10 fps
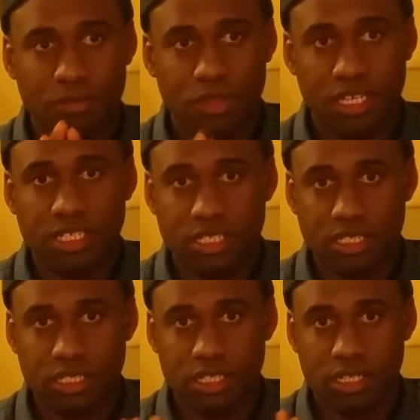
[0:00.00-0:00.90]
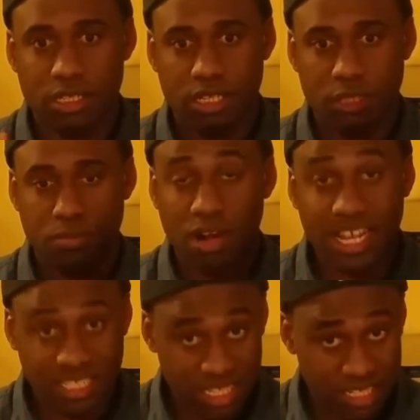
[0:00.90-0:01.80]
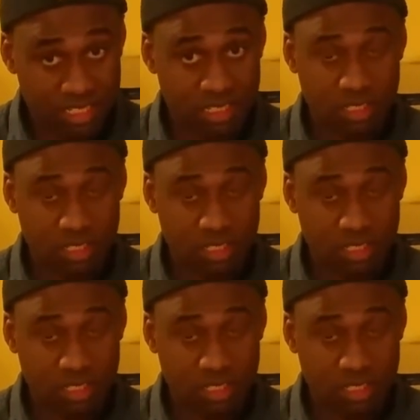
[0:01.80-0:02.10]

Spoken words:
this process.